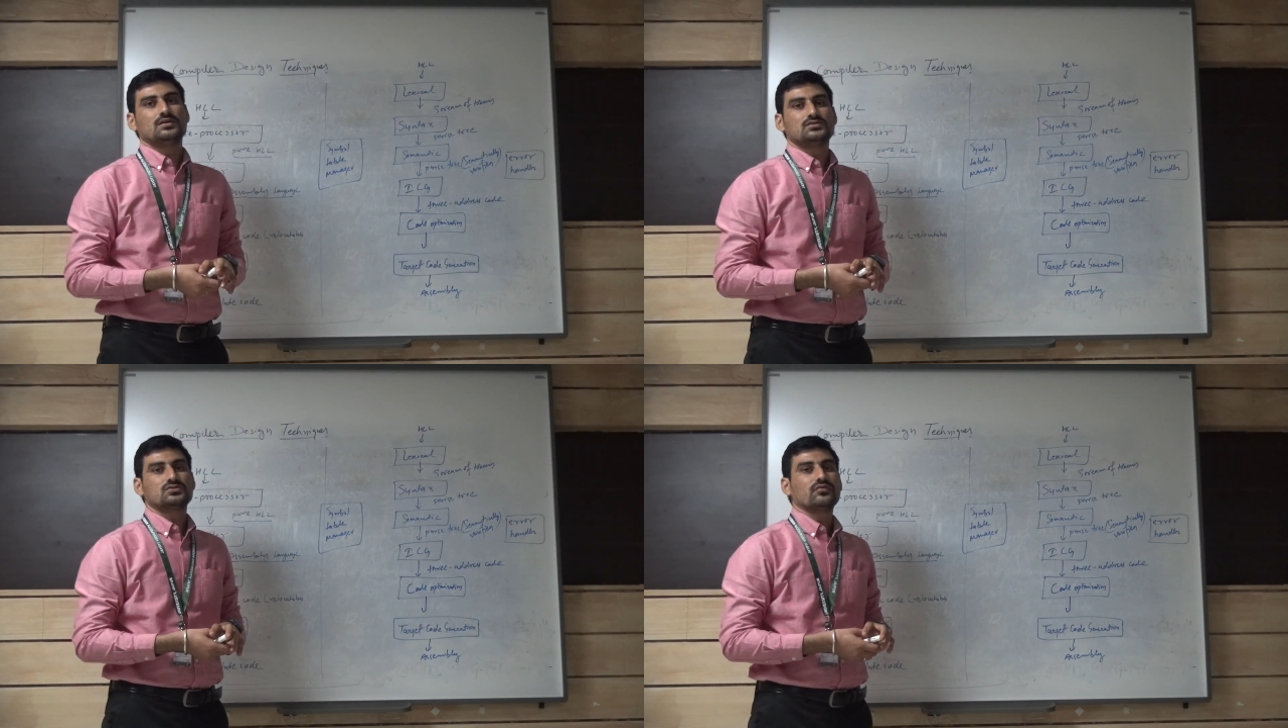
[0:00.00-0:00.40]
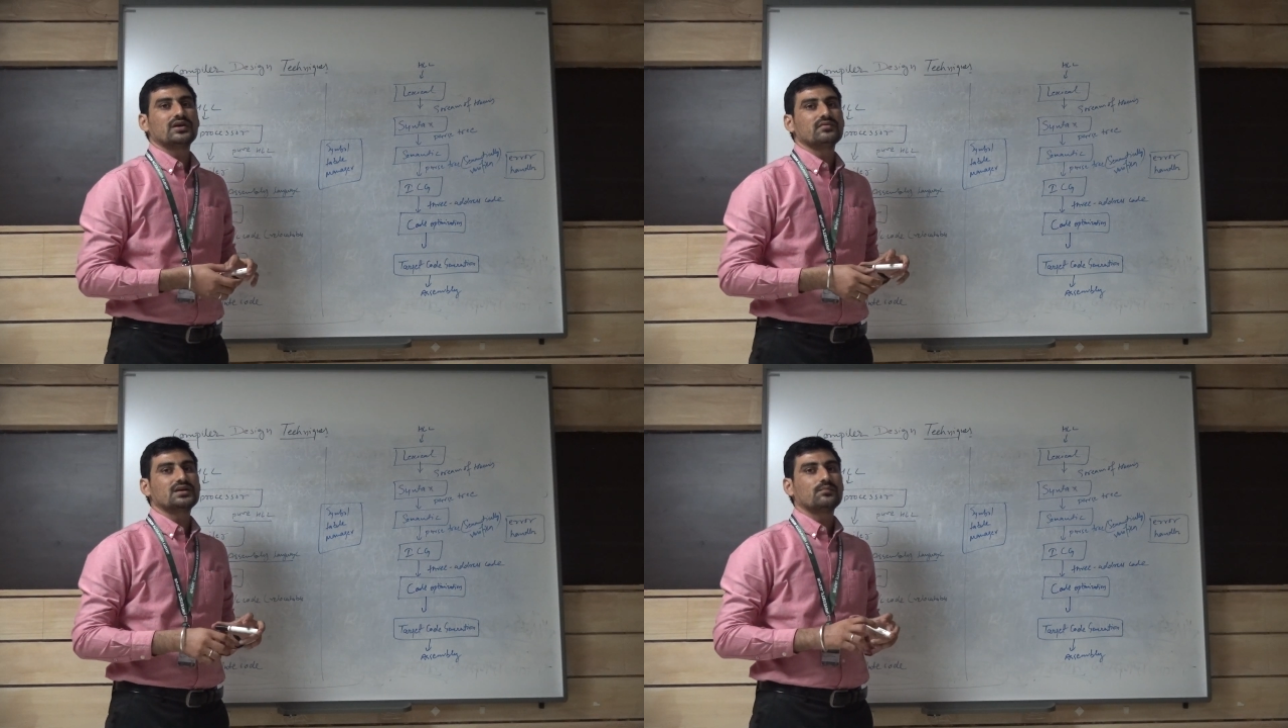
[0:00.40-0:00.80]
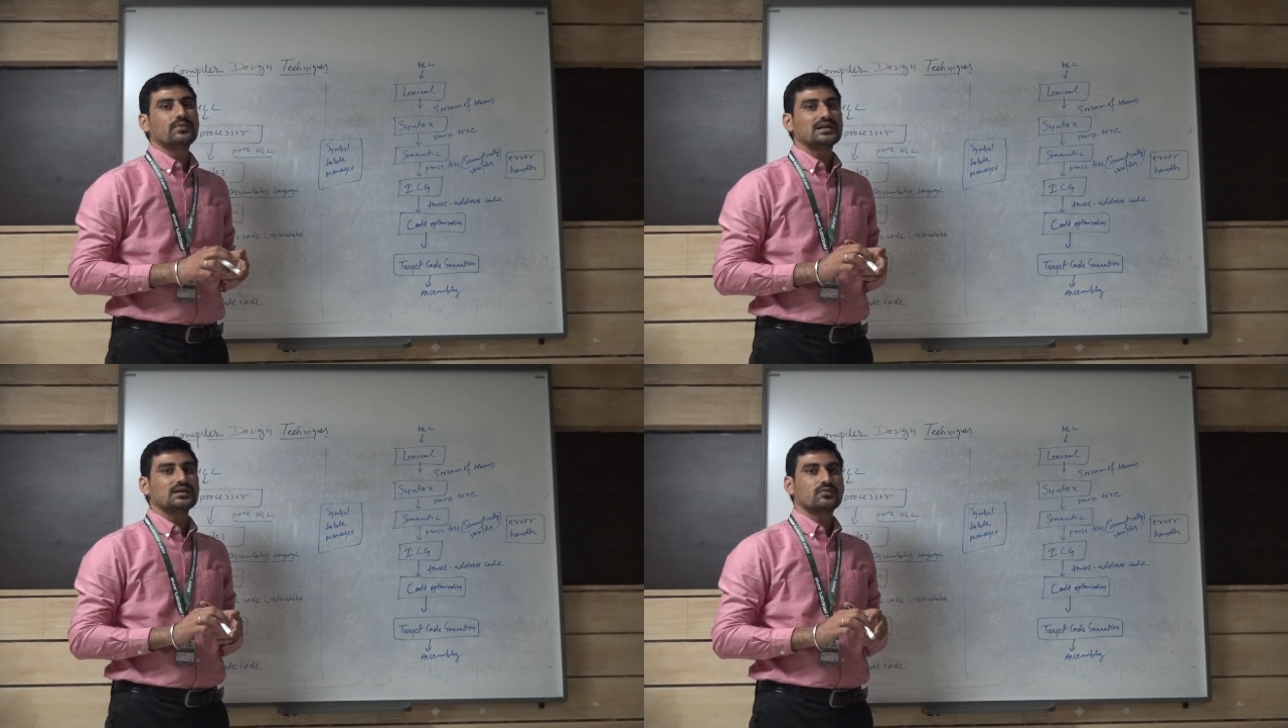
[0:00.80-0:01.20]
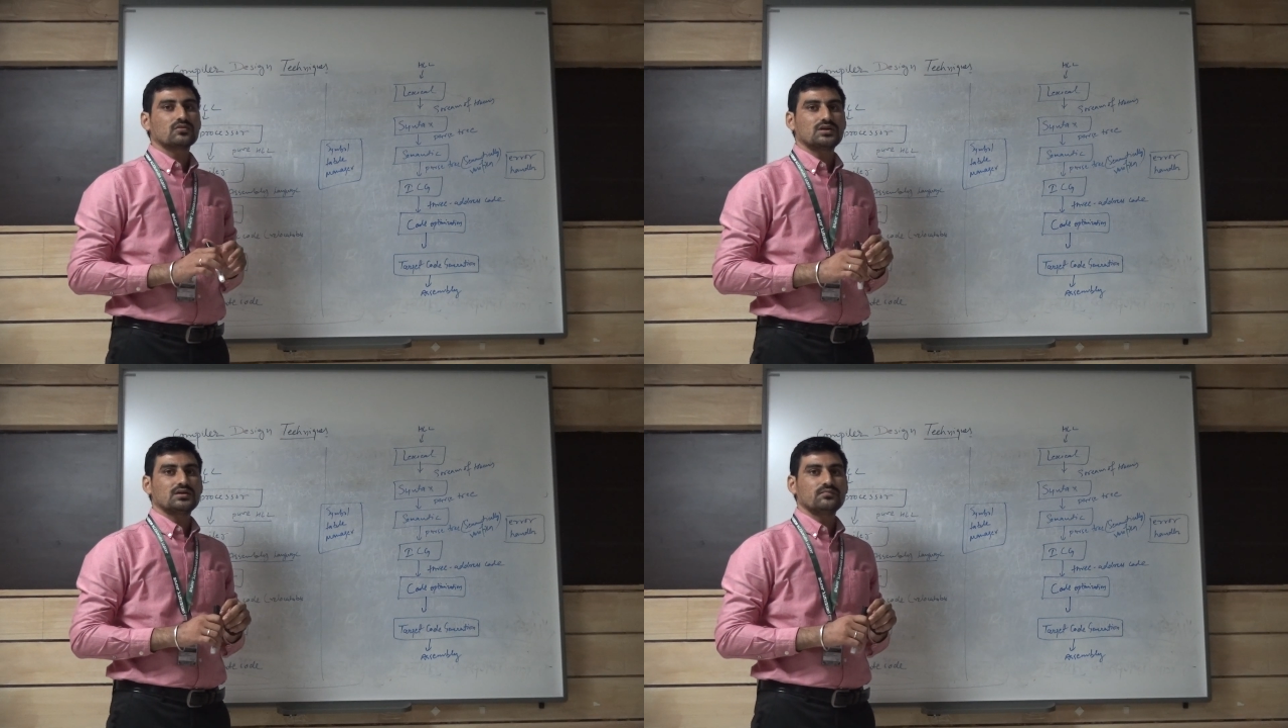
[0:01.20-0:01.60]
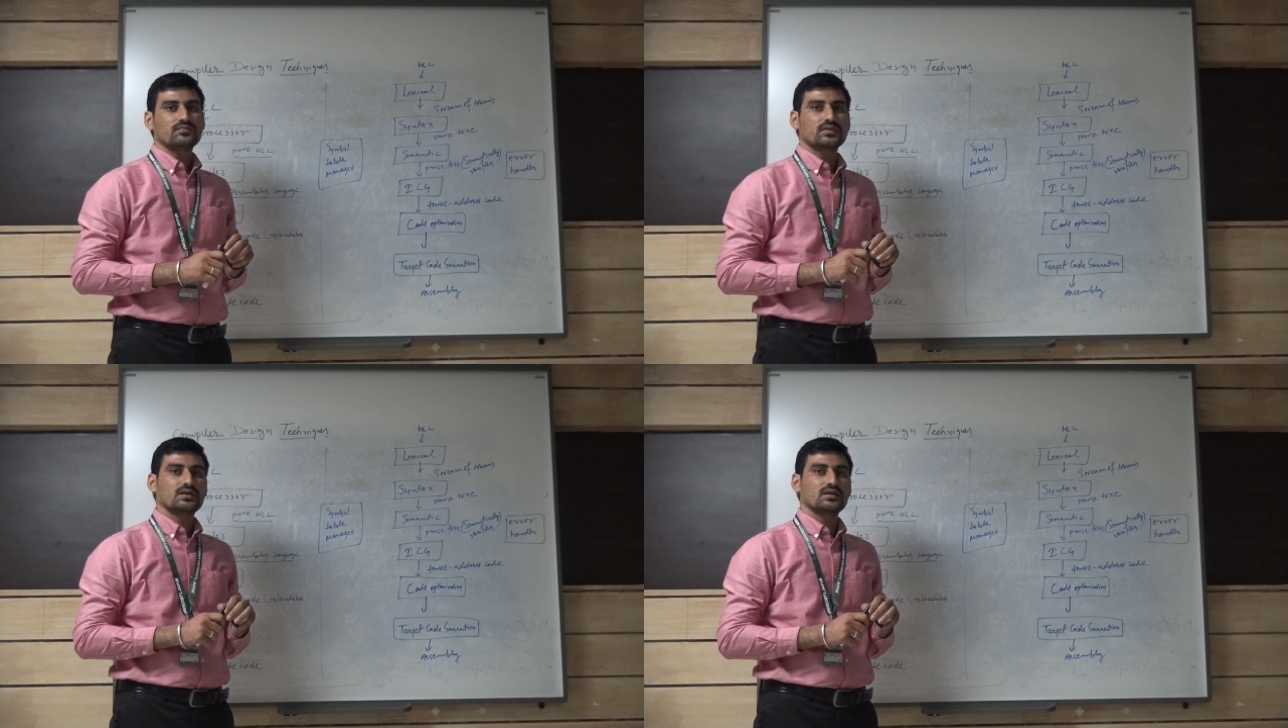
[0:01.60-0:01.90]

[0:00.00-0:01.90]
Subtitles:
So when we compile a program,